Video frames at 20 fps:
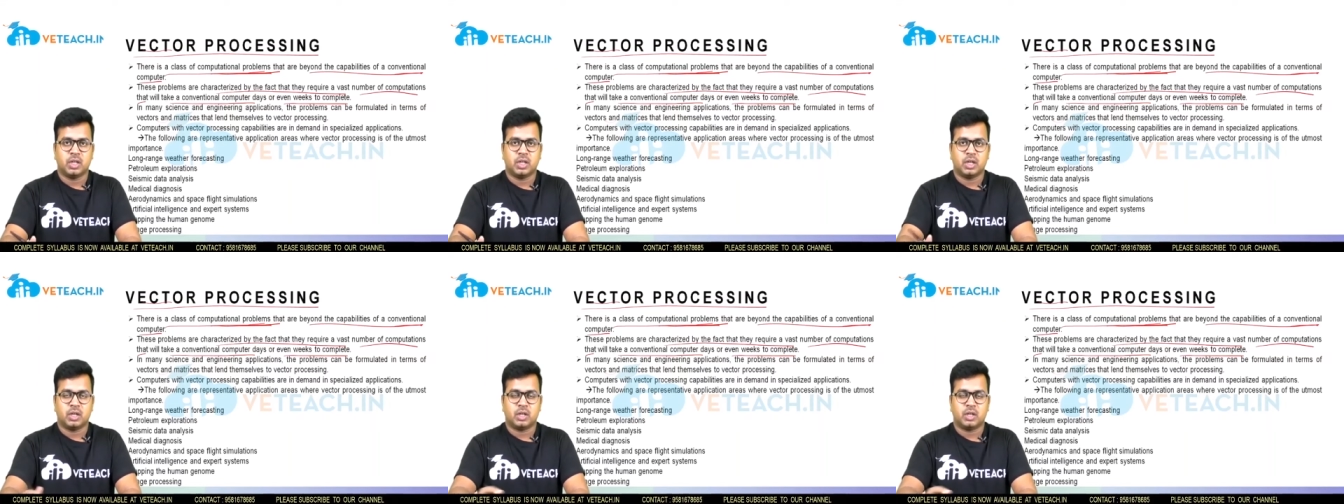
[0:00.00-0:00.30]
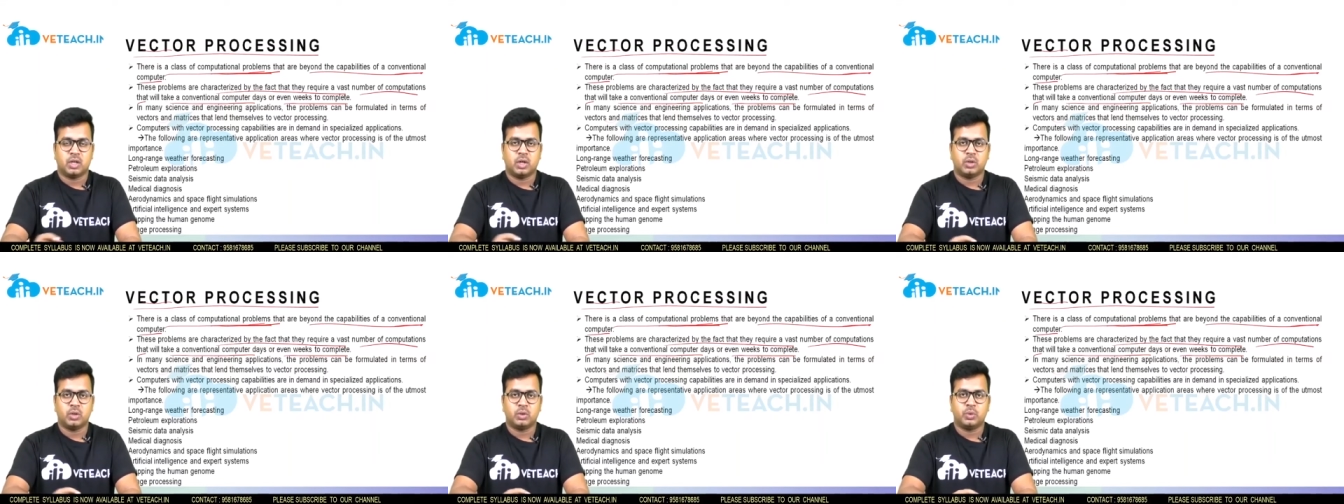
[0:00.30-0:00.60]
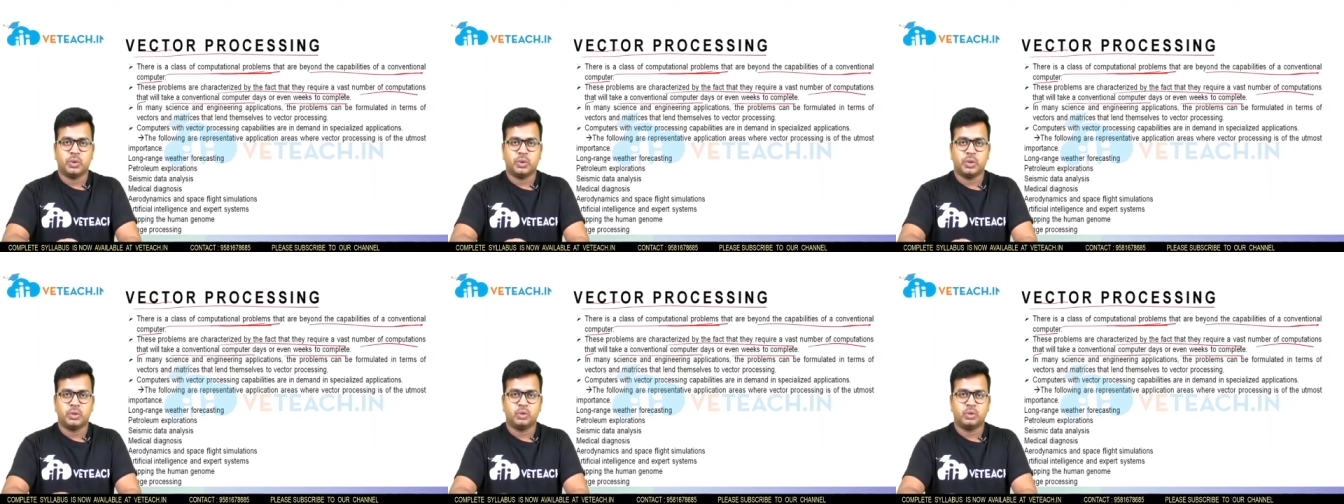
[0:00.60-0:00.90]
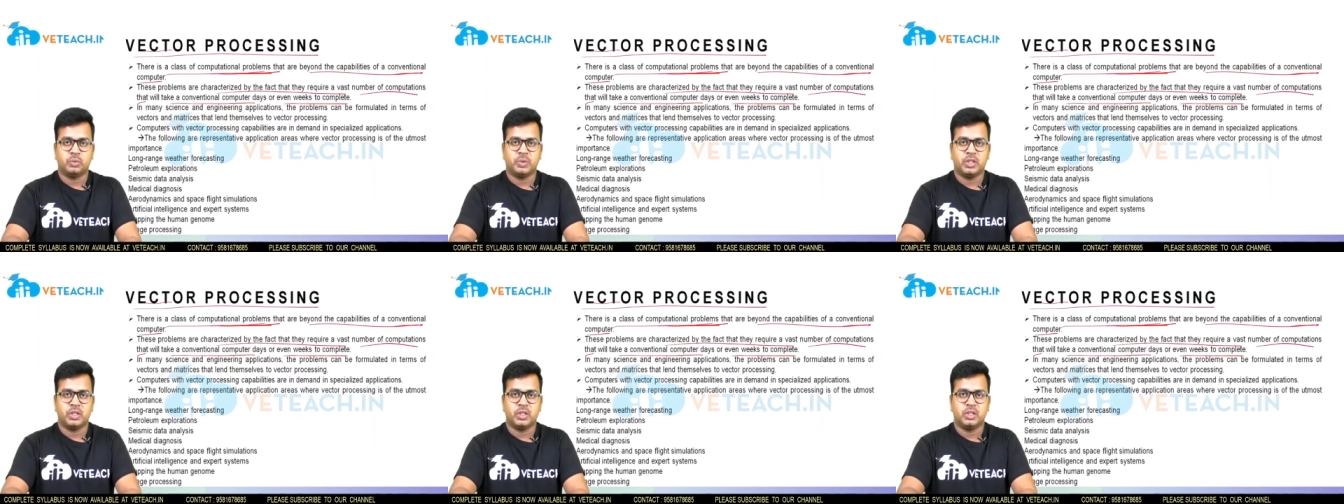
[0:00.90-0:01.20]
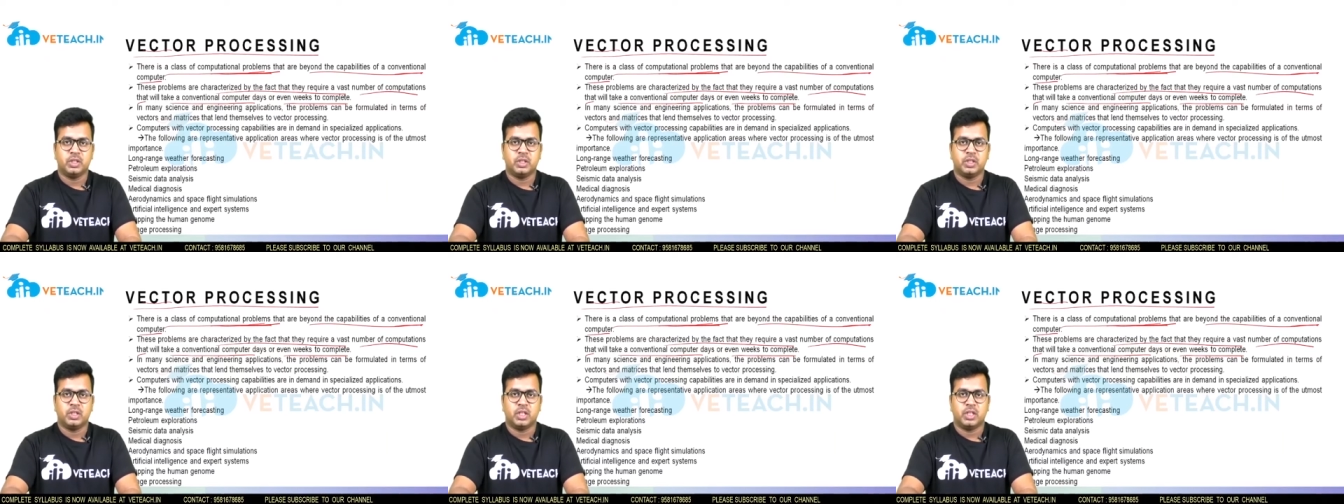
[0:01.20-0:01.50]
are not going to
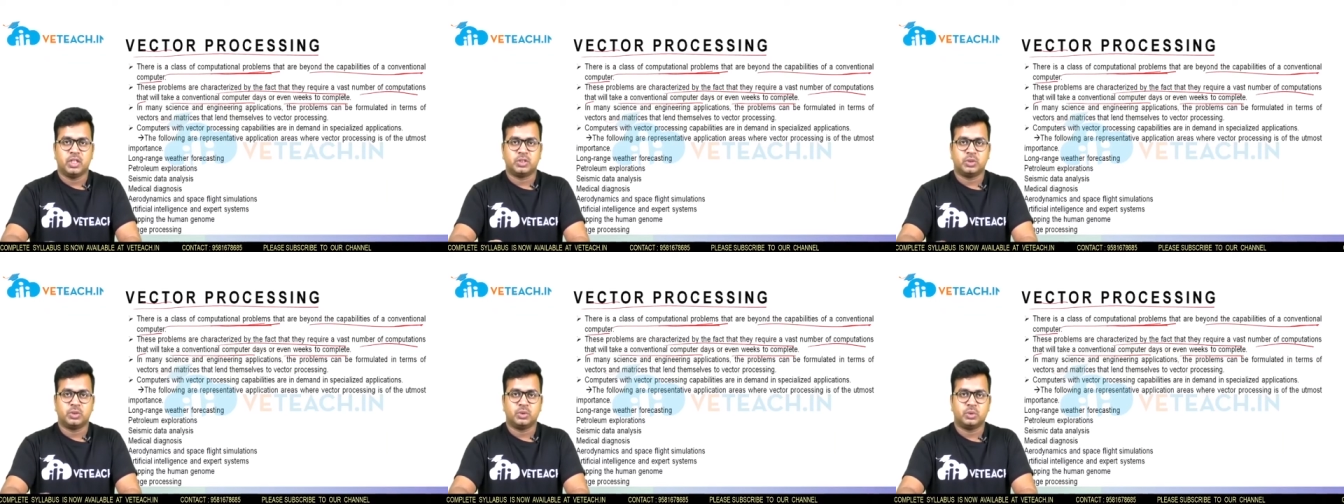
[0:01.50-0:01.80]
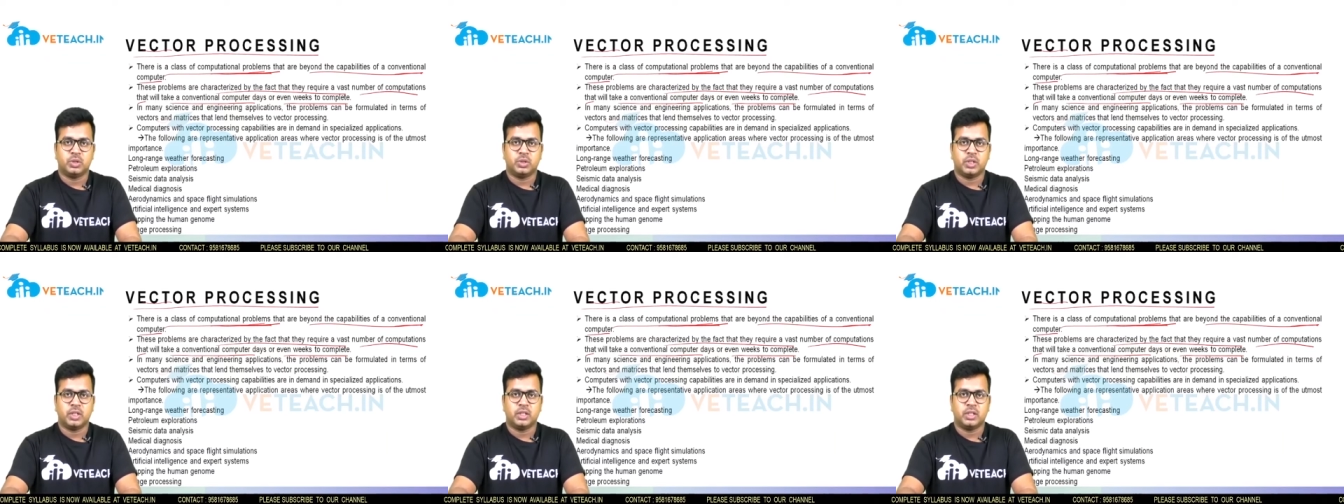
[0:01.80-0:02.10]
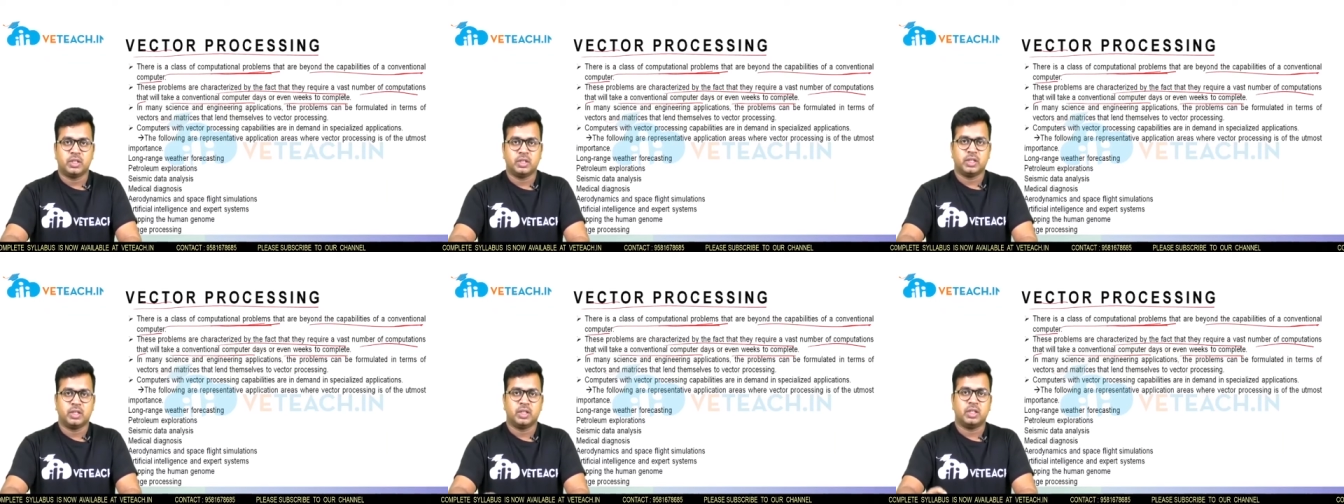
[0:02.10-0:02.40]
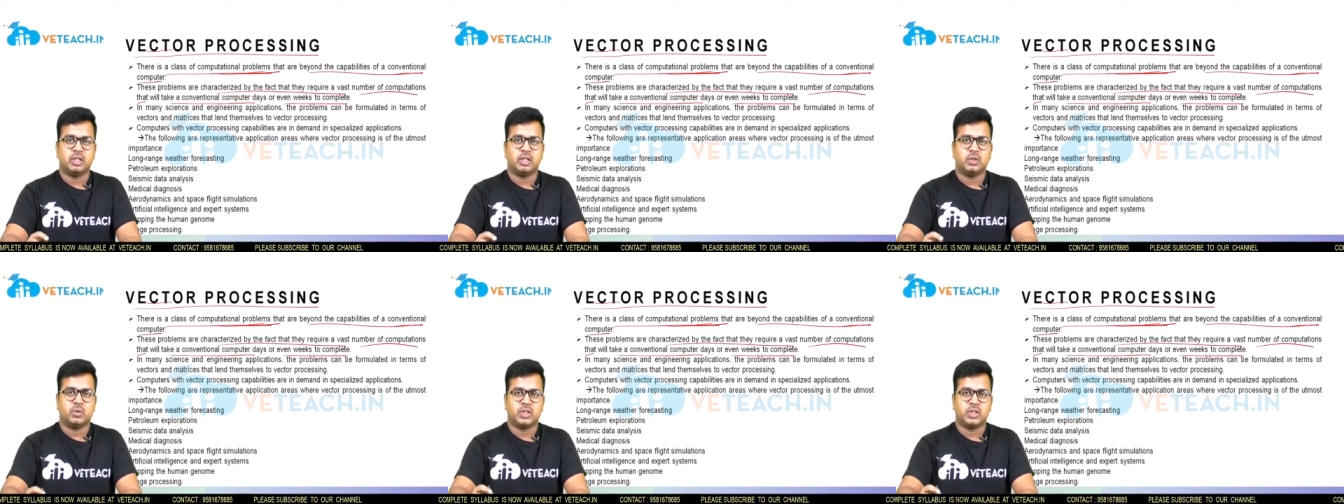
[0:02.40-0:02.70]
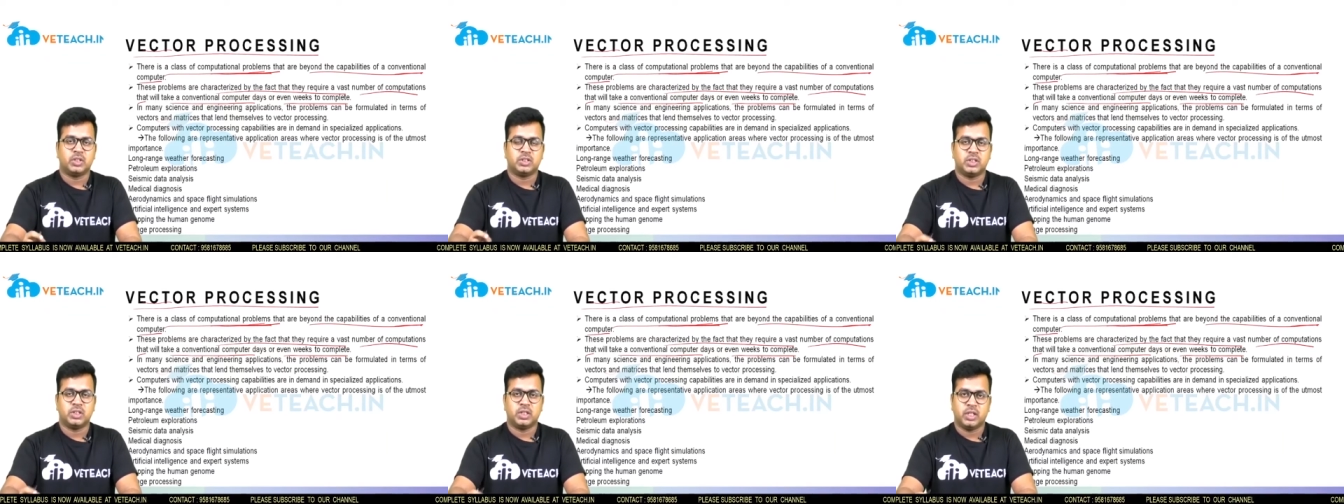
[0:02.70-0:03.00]
be executed in a
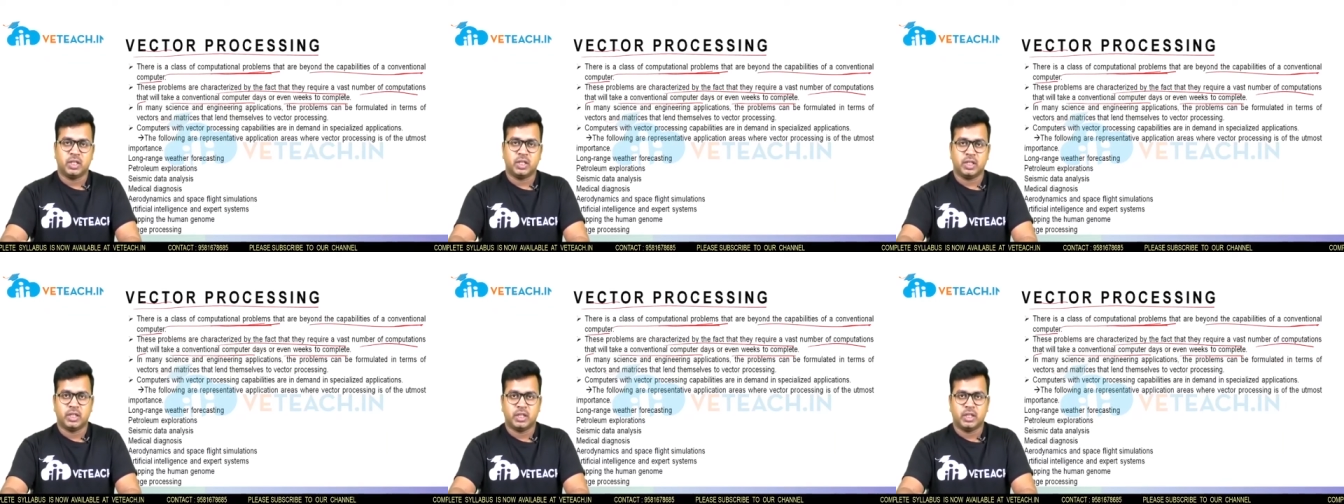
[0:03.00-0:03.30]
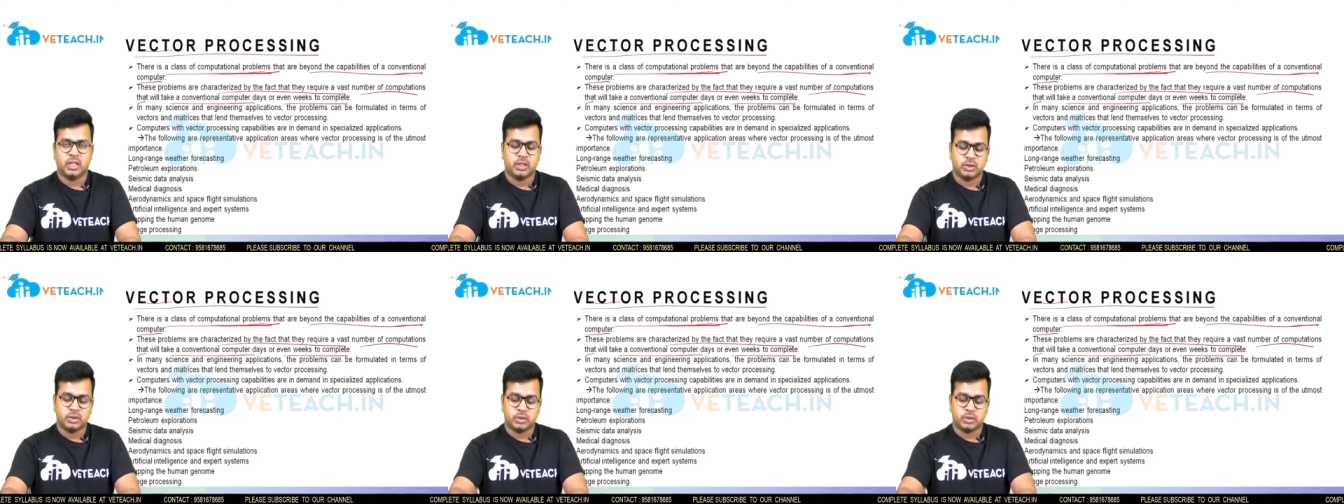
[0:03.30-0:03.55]
one single day.